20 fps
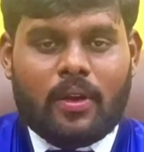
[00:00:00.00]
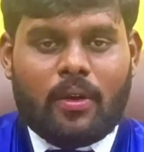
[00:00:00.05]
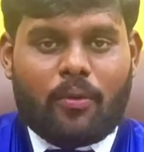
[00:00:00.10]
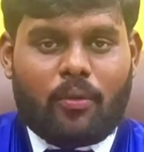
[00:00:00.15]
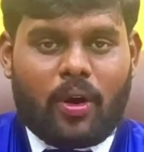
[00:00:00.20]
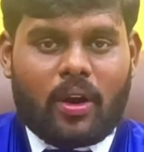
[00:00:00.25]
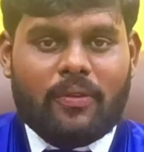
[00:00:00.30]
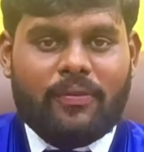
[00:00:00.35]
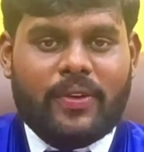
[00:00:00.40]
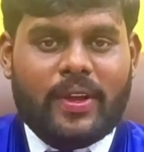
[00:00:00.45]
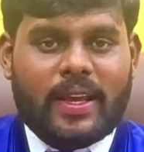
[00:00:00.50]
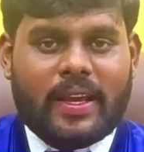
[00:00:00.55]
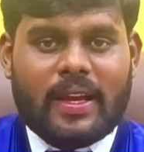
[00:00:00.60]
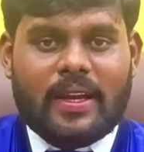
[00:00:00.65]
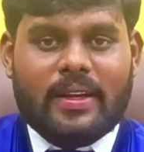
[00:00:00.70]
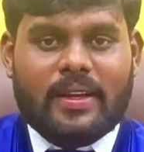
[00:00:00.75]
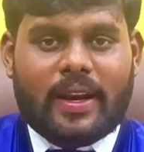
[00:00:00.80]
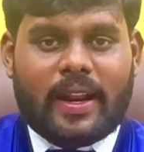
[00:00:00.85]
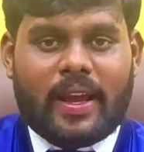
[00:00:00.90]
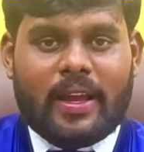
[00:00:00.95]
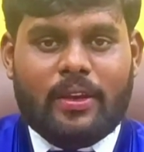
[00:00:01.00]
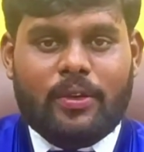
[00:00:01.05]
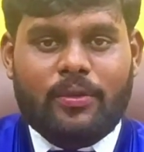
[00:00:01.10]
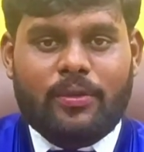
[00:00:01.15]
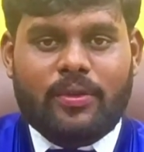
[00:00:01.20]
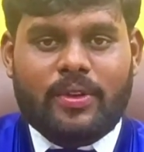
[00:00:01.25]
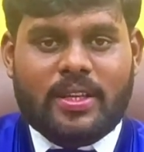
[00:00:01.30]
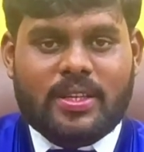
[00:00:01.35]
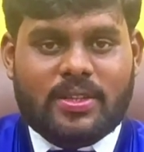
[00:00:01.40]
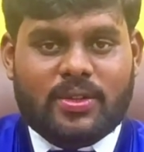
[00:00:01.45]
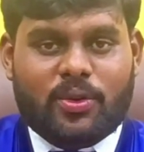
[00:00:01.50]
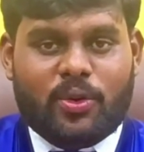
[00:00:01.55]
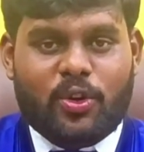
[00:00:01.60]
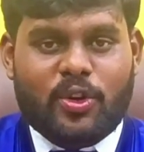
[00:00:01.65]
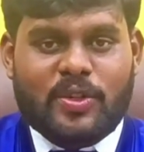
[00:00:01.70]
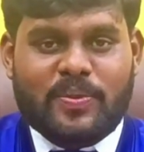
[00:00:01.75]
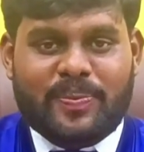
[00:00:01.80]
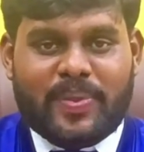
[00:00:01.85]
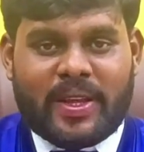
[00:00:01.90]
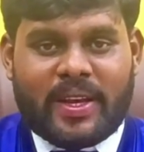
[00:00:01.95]
What we can train you in this
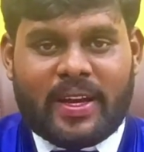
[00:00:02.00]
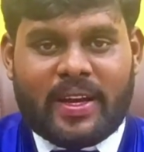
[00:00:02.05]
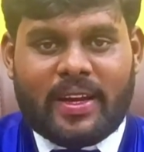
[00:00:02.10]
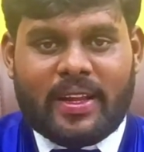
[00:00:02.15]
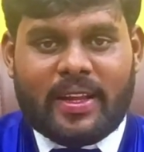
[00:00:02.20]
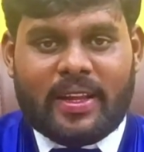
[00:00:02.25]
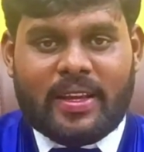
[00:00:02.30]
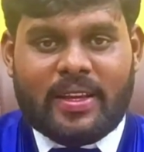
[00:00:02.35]
course period